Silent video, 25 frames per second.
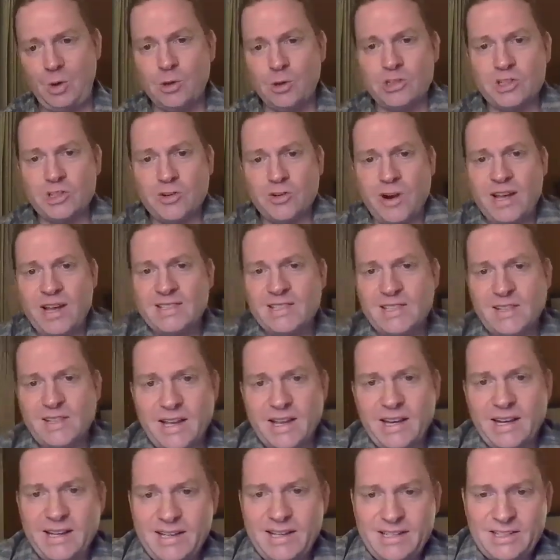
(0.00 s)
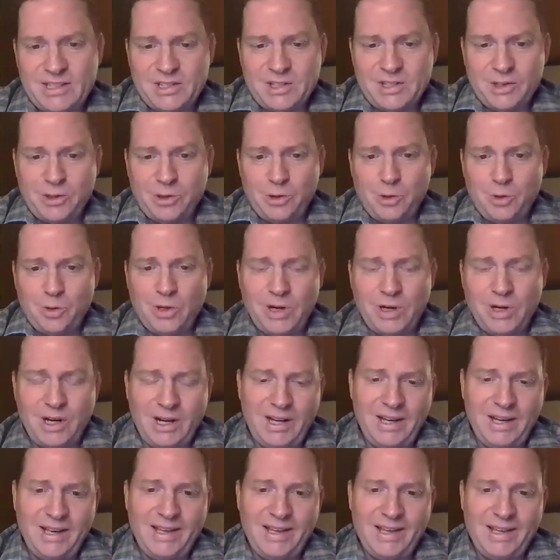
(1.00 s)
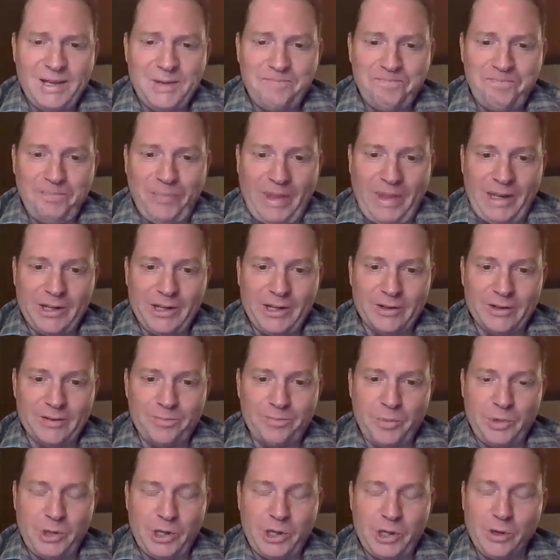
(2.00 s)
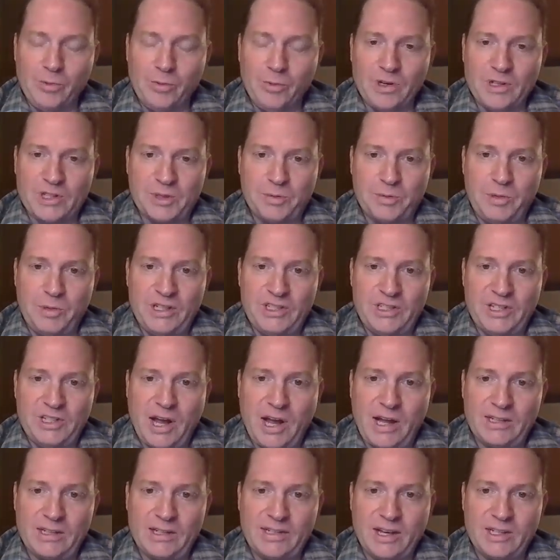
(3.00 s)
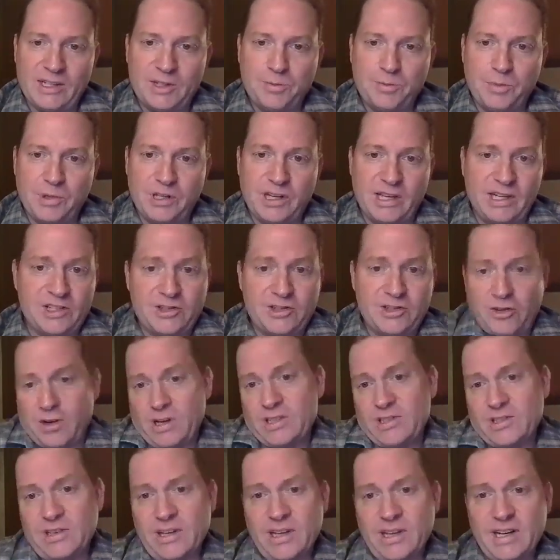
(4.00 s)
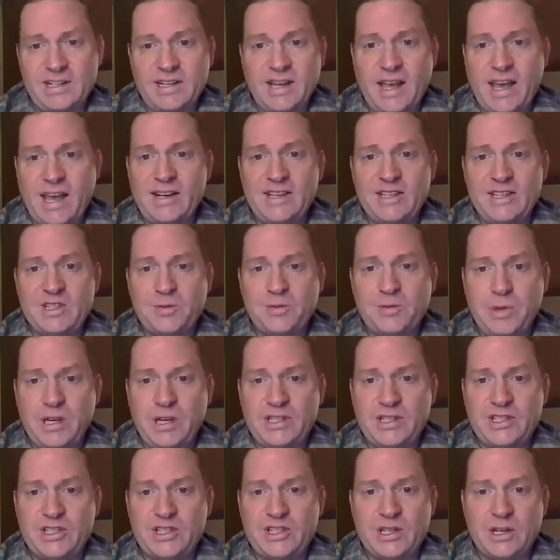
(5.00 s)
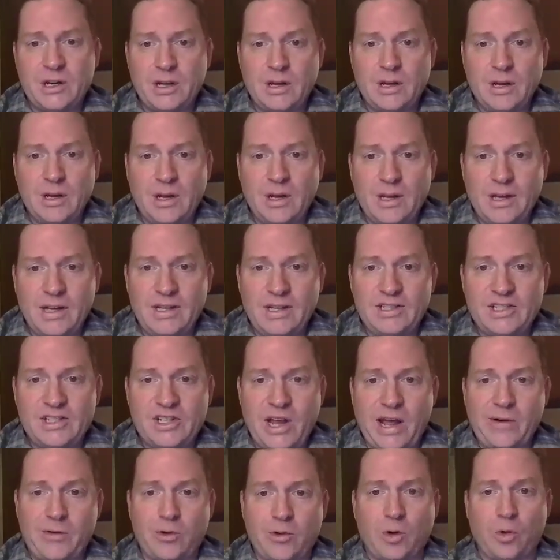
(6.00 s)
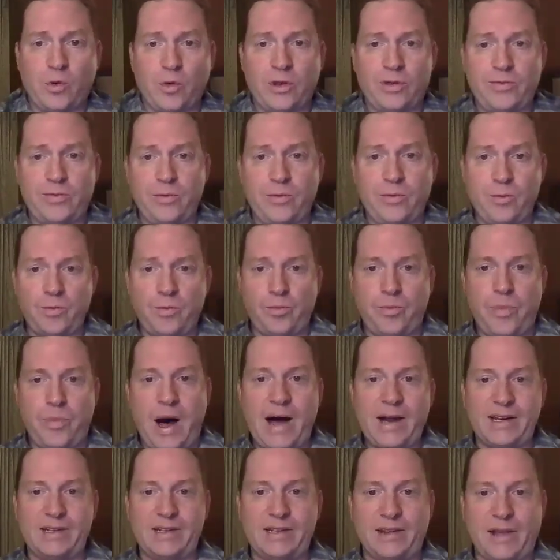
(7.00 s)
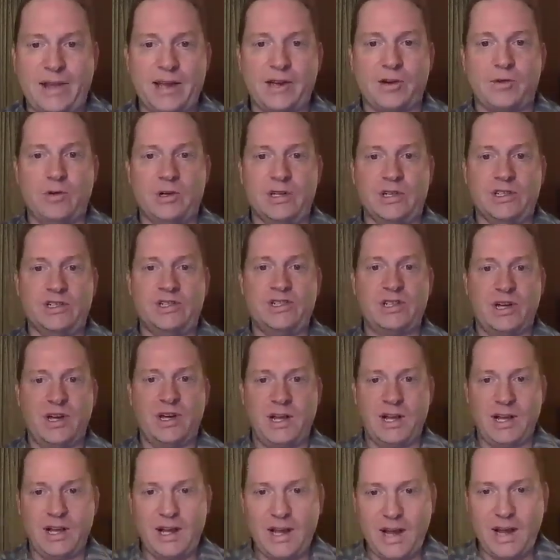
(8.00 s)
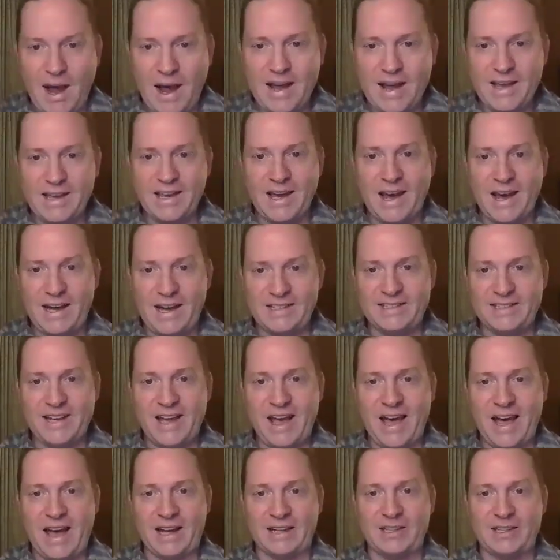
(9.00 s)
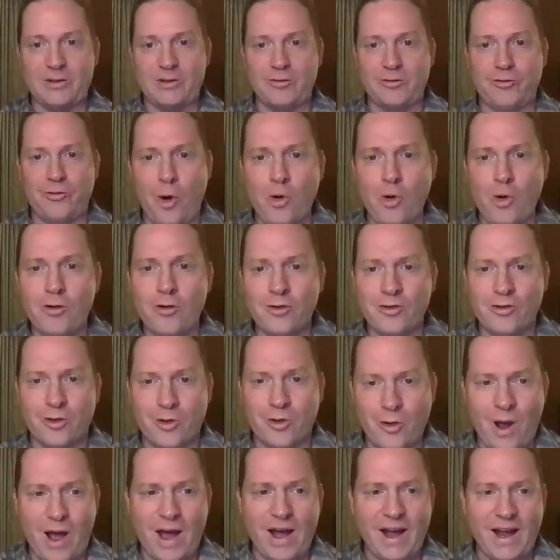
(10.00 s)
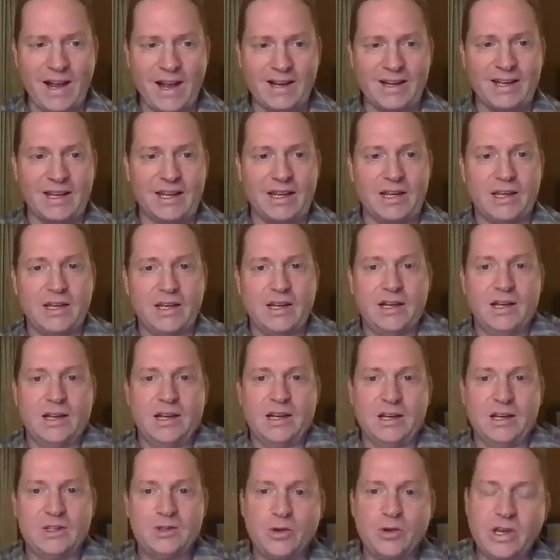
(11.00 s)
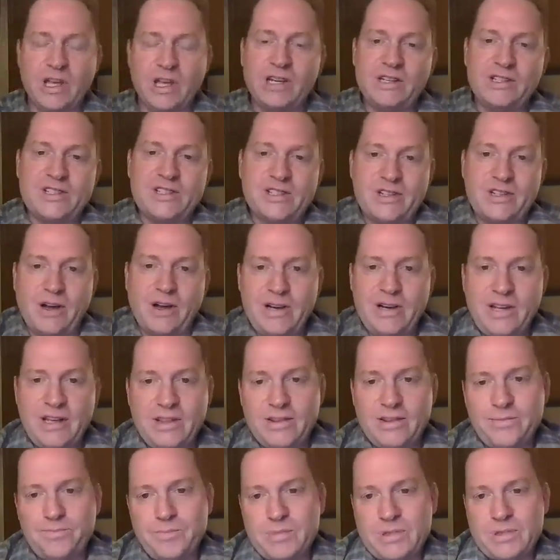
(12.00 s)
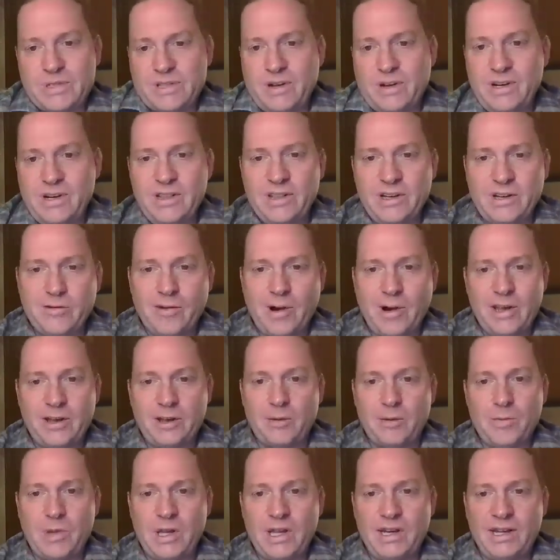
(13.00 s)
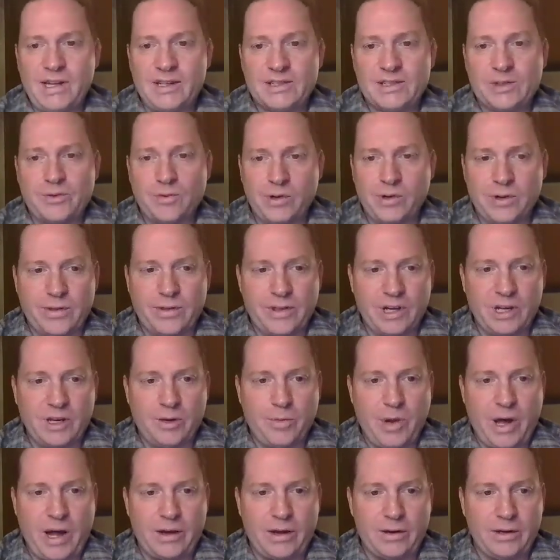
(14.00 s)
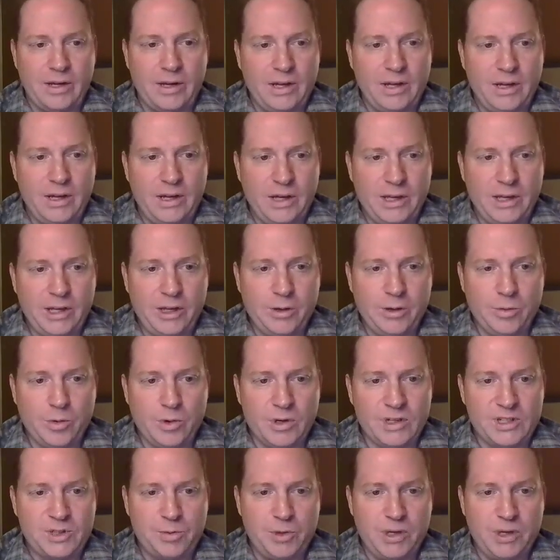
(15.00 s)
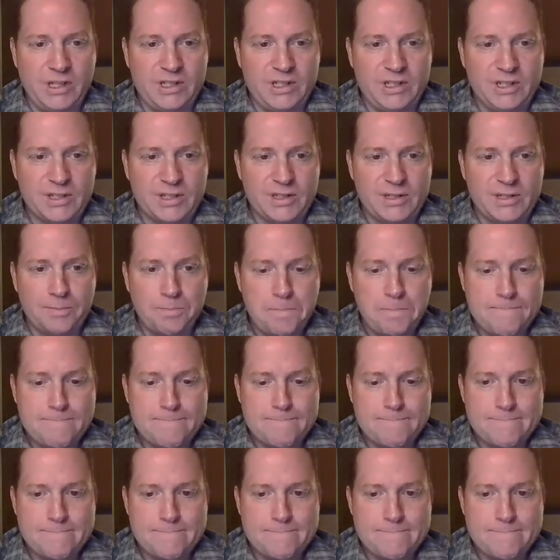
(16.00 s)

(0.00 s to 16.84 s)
or translate into your humorous speech contest, but can translate into any speech in general with body language, eye contact, vocal variety. So again, study the great comedians when you're thinking about humorous speeches.